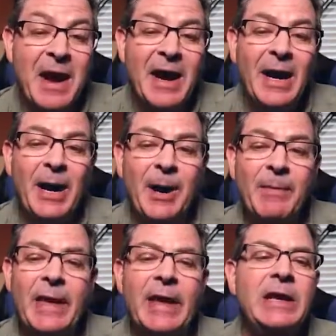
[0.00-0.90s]
Um,
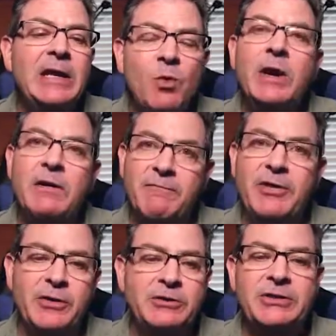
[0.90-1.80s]
any one of
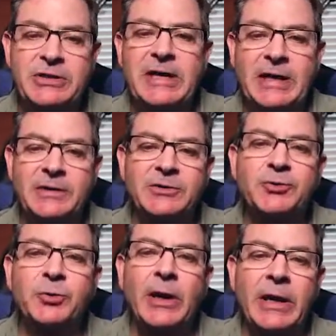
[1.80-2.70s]
those things,
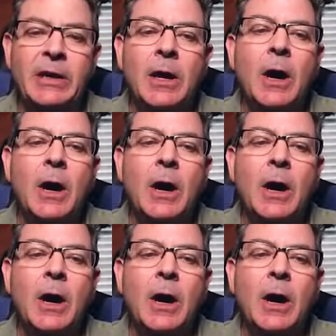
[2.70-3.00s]
right?